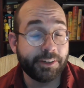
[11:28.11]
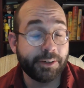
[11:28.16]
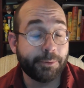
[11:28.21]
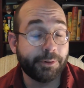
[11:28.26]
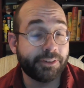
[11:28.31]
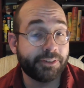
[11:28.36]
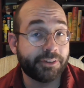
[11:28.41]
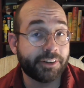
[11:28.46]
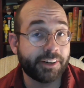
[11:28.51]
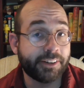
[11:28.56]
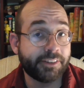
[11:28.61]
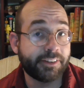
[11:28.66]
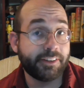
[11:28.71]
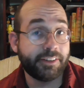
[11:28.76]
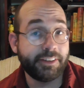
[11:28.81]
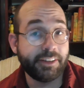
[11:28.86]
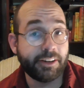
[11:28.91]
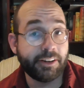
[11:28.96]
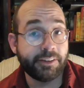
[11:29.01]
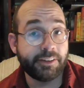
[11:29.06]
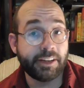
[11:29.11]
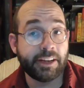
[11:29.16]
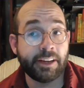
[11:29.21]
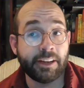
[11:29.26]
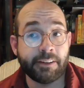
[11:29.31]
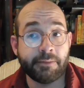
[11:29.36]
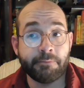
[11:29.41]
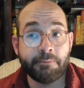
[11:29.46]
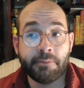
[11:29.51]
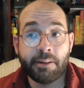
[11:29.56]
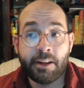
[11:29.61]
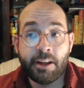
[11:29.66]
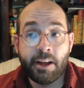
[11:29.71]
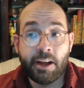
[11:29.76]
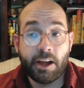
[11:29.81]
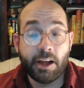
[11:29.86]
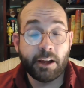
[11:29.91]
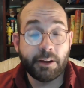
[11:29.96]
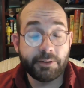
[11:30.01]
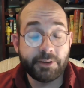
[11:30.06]
deal with stress and
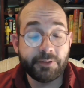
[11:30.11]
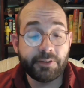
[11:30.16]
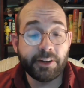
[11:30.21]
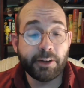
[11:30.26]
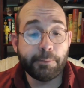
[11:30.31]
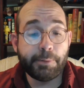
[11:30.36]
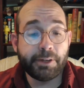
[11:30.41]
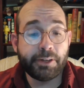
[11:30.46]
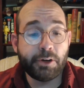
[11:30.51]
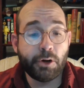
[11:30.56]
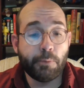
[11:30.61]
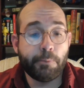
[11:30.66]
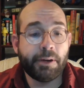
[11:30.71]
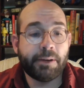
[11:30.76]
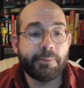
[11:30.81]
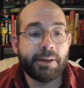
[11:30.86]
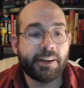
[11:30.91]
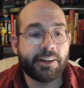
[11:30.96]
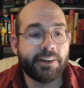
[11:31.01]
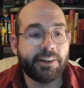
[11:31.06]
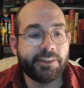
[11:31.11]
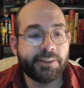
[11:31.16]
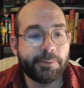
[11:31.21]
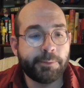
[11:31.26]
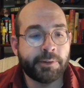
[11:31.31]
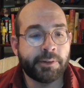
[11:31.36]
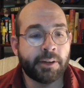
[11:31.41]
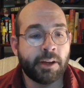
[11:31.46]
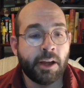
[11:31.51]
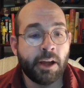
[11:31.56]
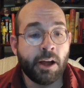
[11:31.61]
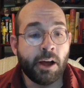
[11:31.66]
developing coping mechanisms.